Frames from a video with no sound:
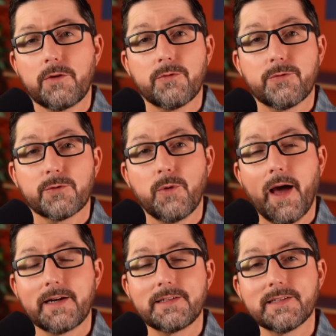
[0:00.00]
you through
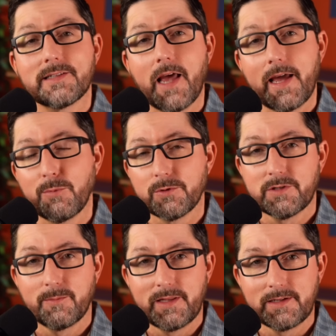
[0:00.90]
how to disable
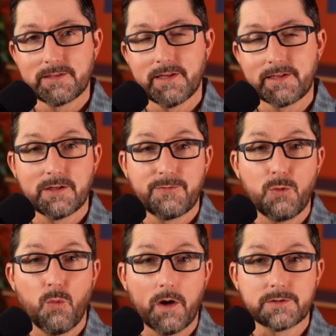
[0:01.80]
some of these things if
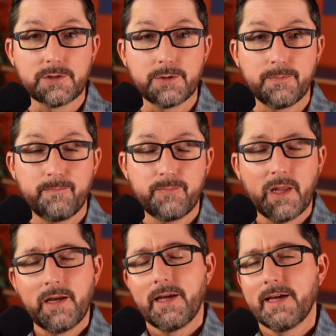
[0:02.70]
you want to.
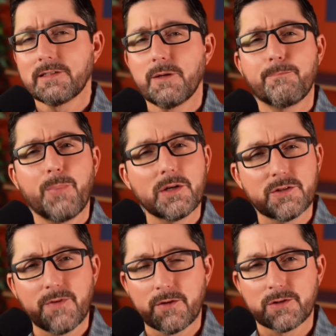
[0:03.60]
It does a bunch
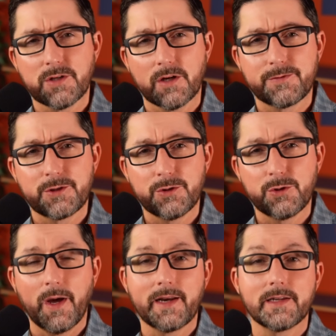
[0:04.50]
of other stuff
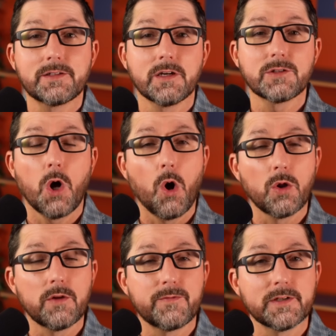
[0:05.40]
too, and it does
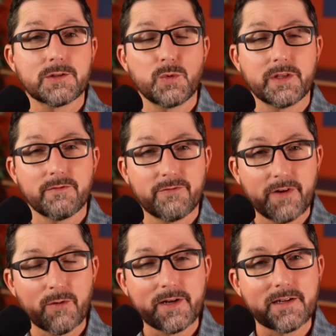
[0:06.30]
all of this with a
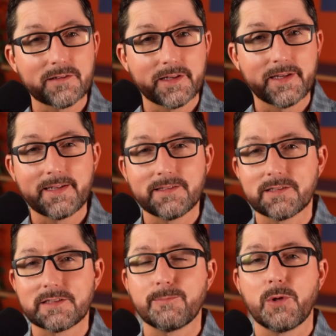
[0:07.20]
very clean,
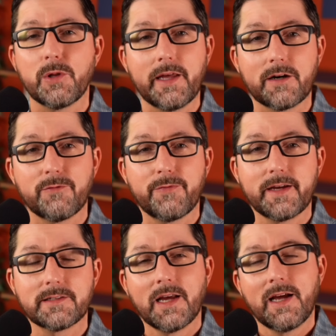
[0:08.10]
simple
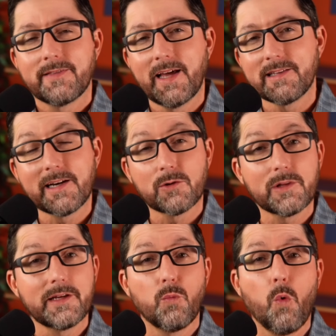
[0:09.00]
interface that
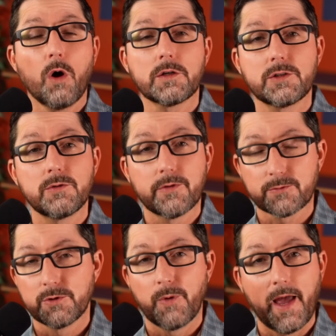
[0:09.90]
literally walks you
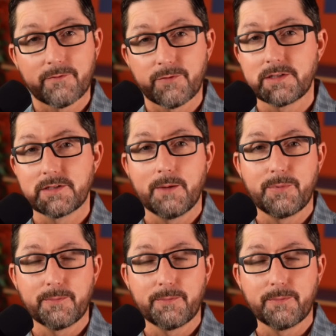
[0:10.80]
through every step of the